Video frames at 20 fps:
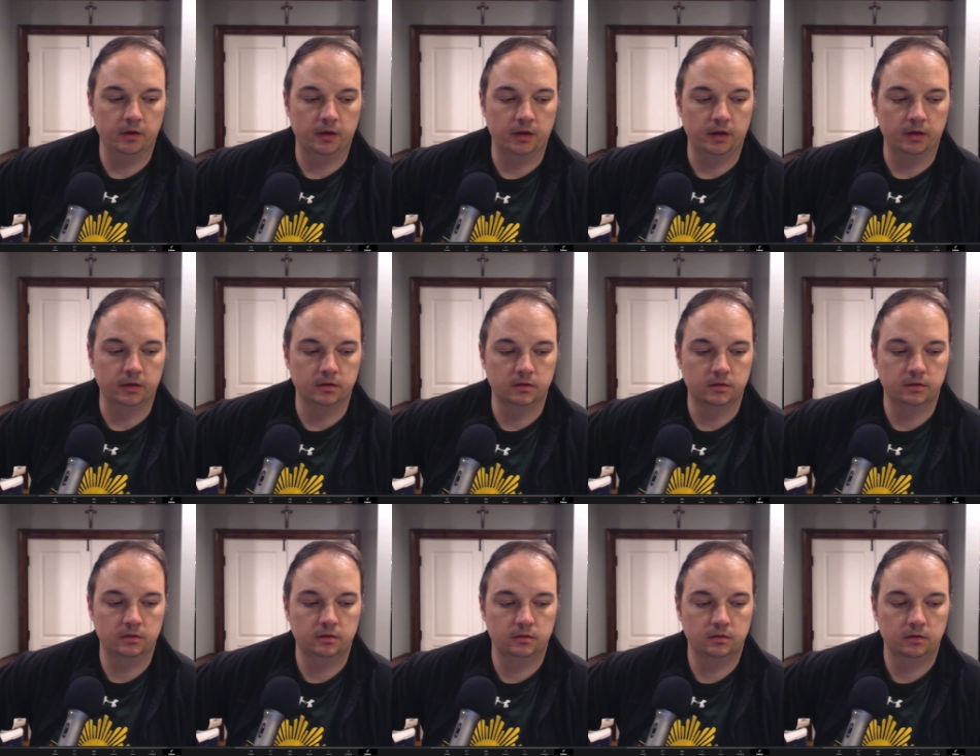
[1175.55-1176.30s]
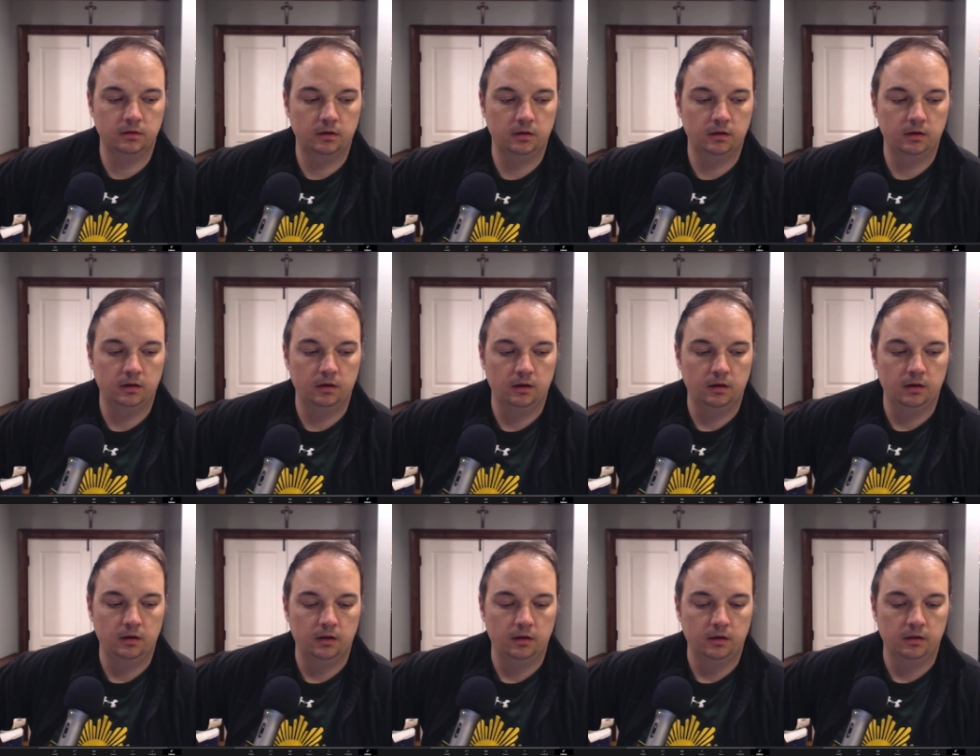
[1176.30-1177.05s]
As
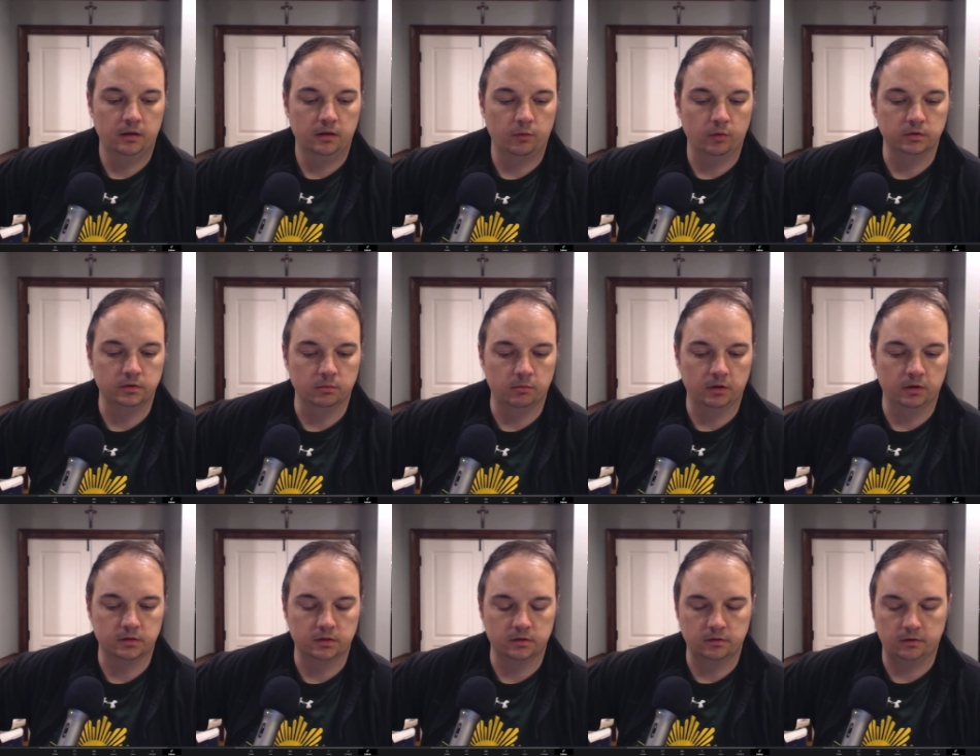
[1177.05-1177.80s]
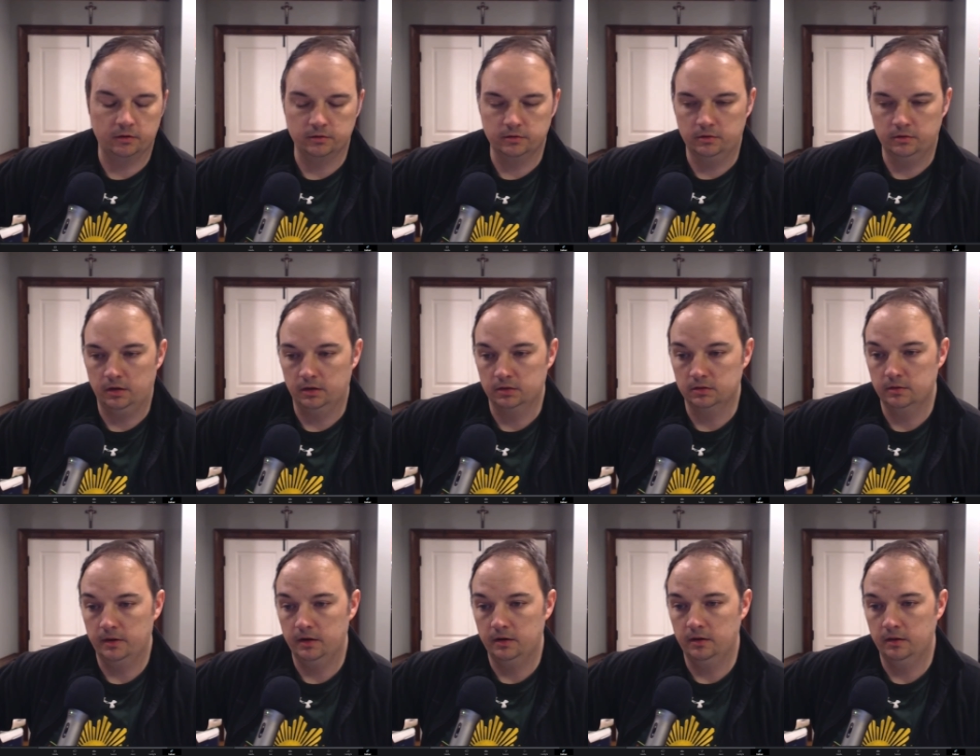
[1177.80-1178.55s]
Russell Brunson's also talked about
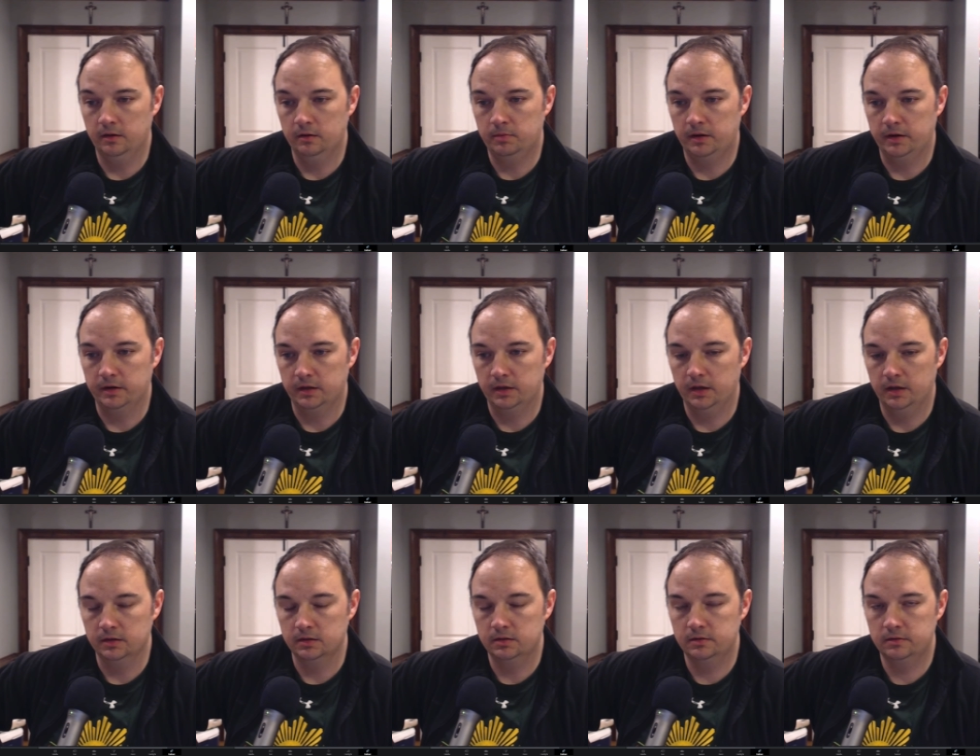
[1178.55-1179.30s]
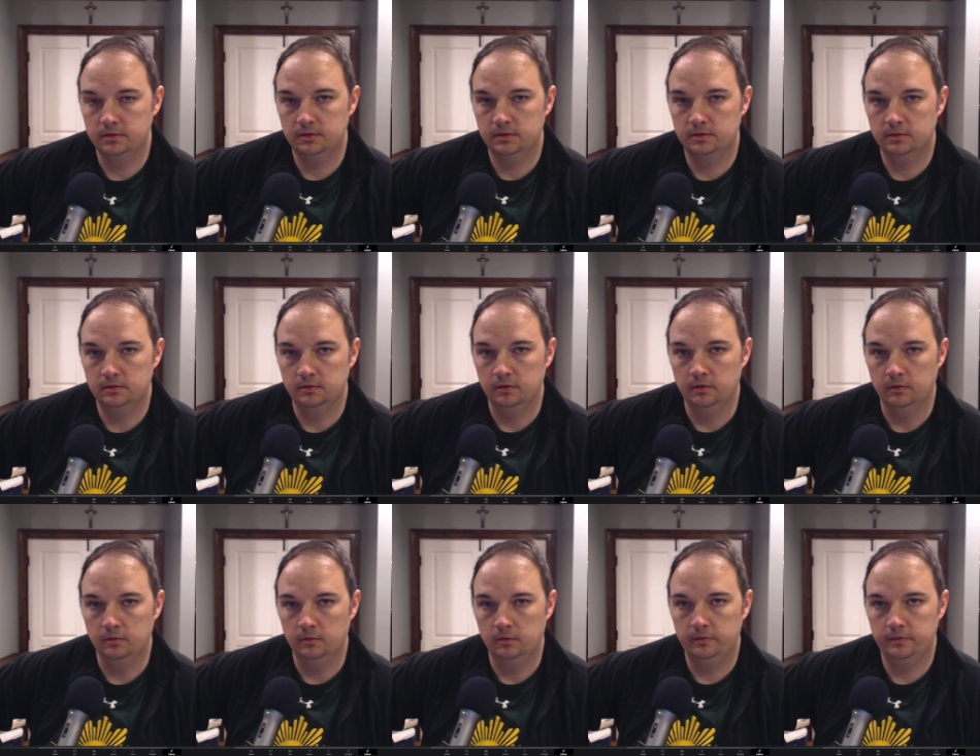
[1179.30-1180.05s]
in other podcasts,
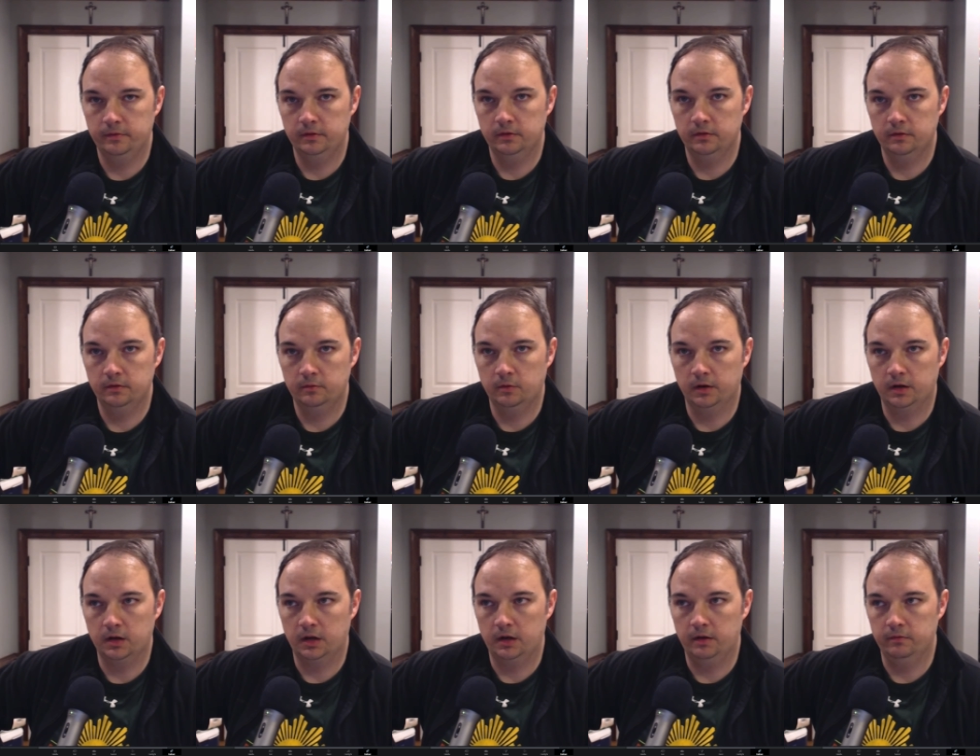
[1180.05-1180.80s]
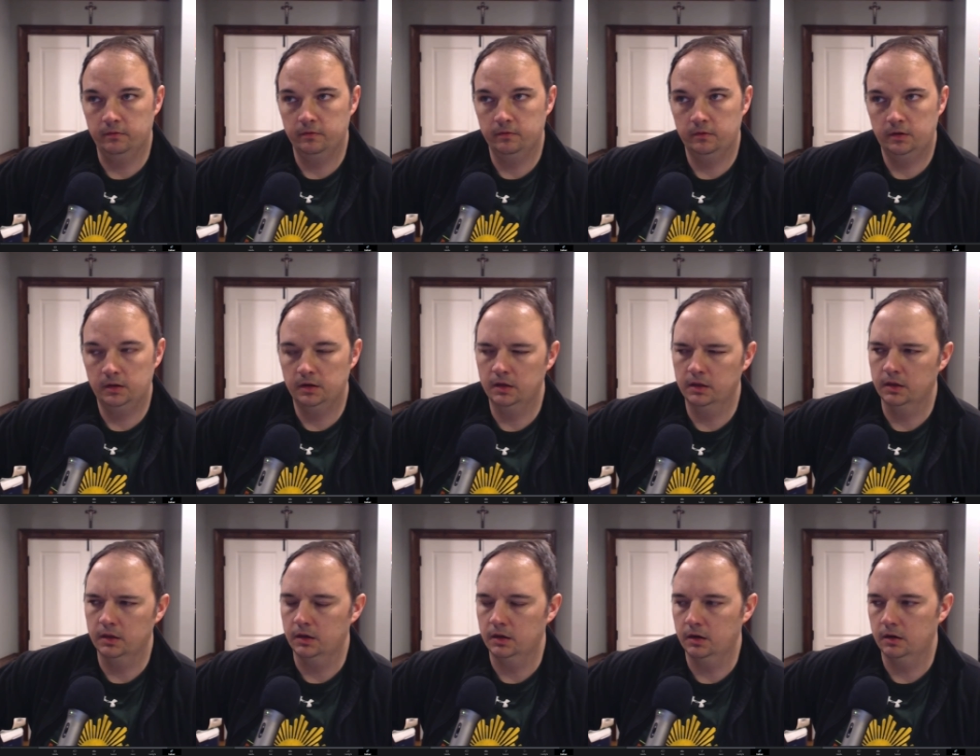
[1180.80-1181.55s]
we're kind of, and I think
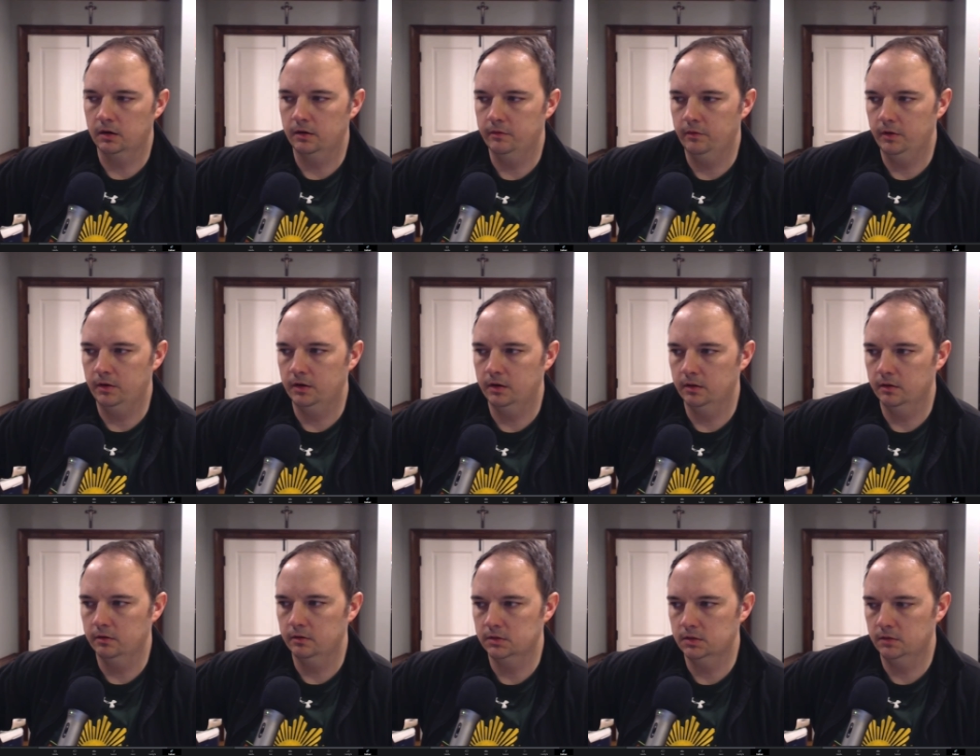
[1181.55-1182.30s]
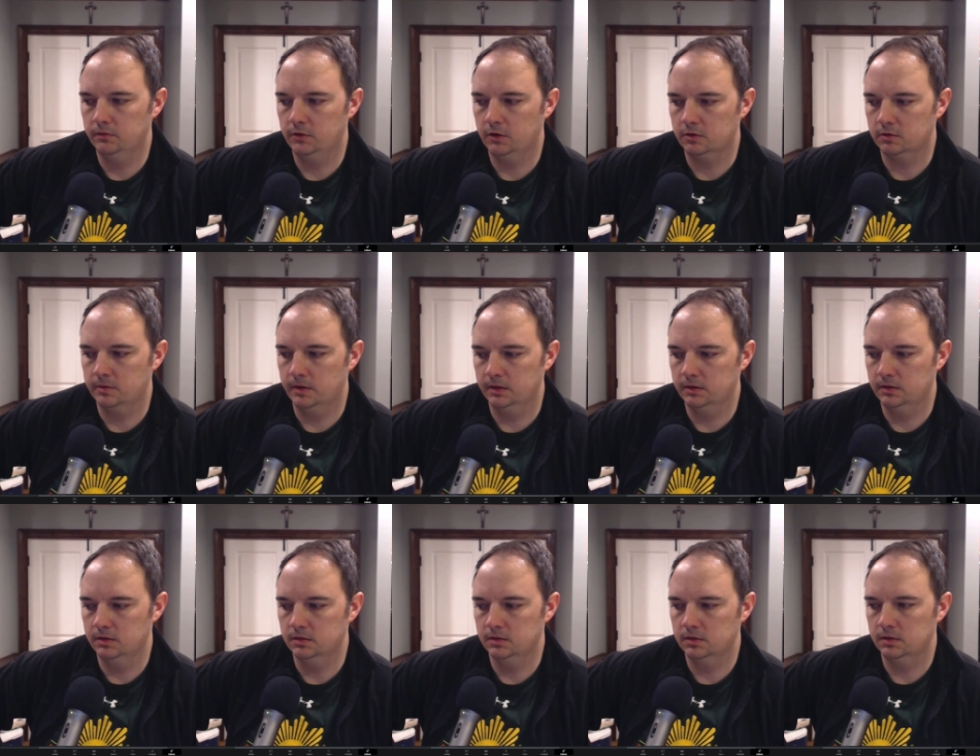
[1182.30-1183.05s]
Gary Vee and others have talked about
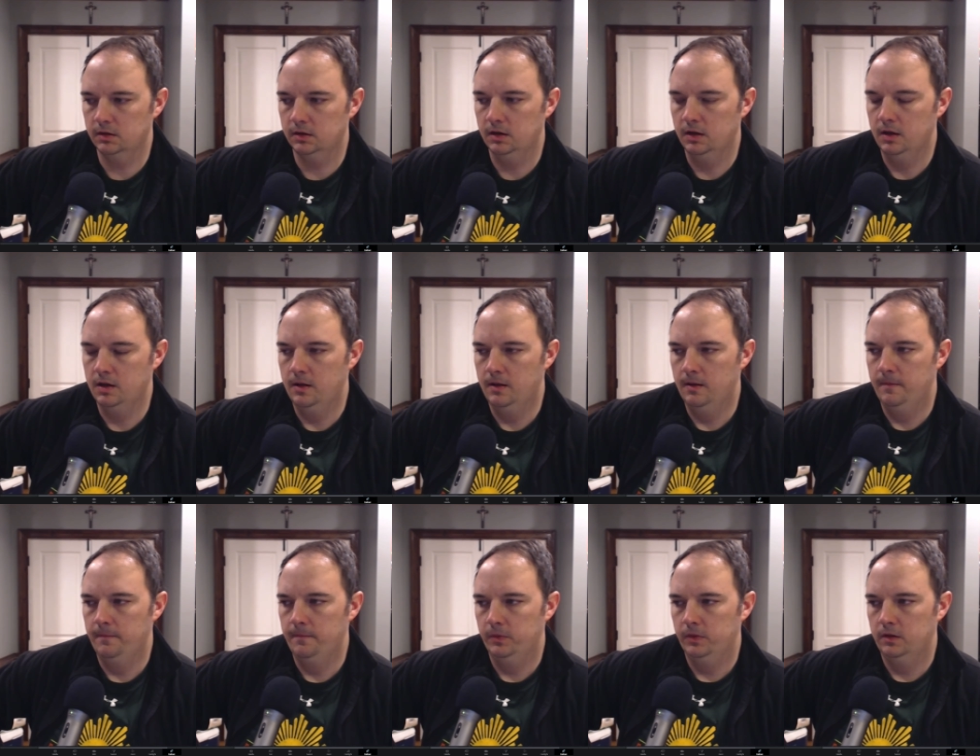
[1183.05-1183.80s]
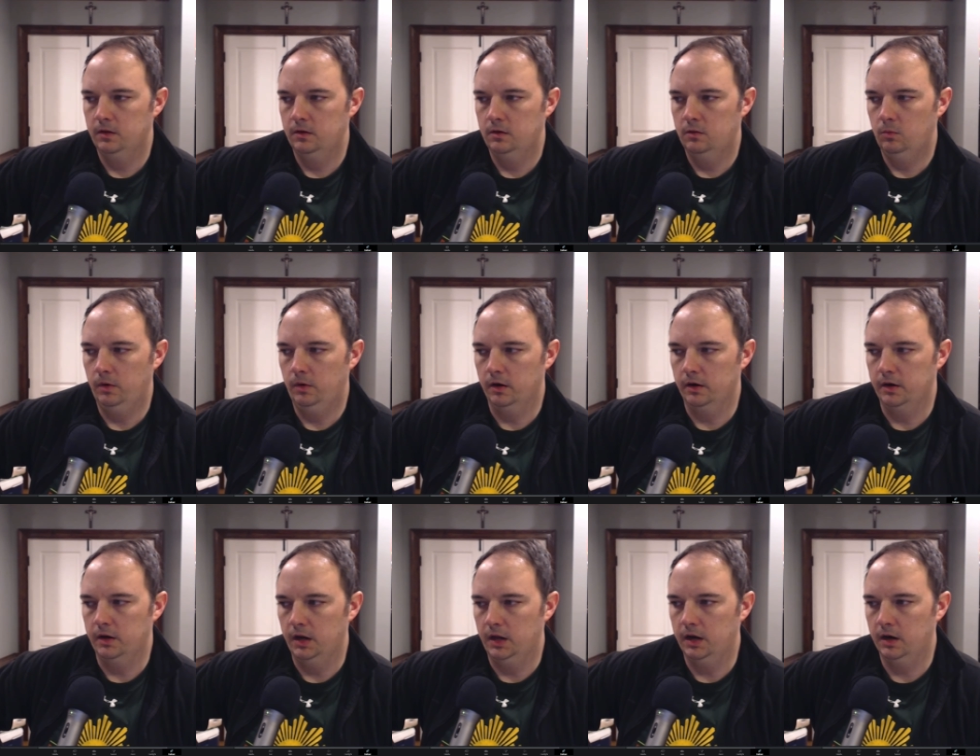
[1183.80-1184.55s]
this, that we're in an
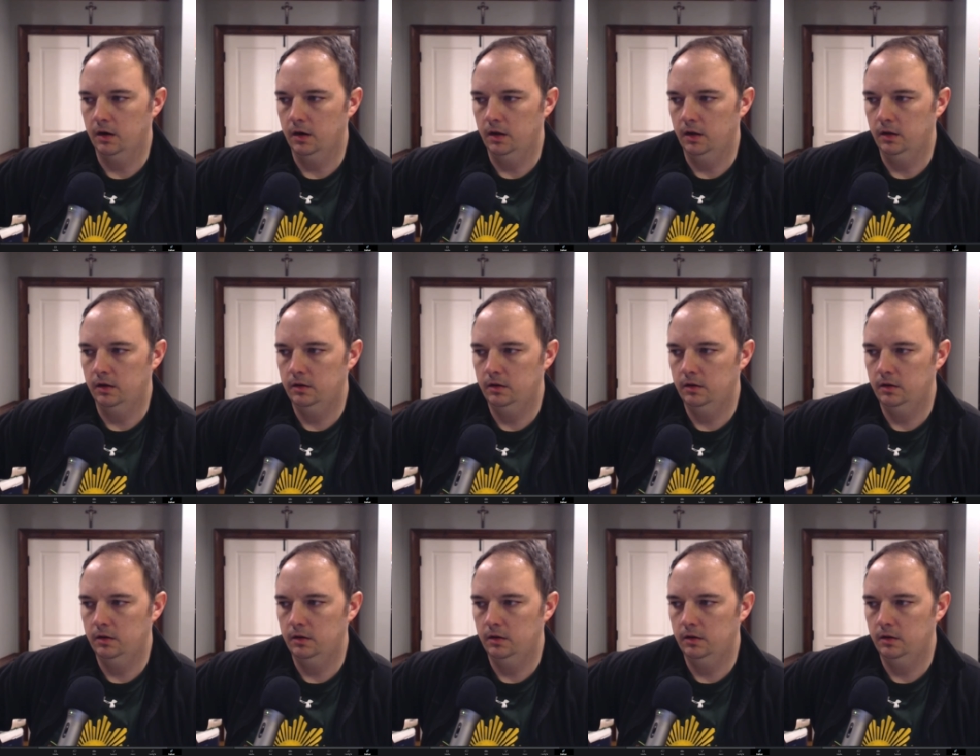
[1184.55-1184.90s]
era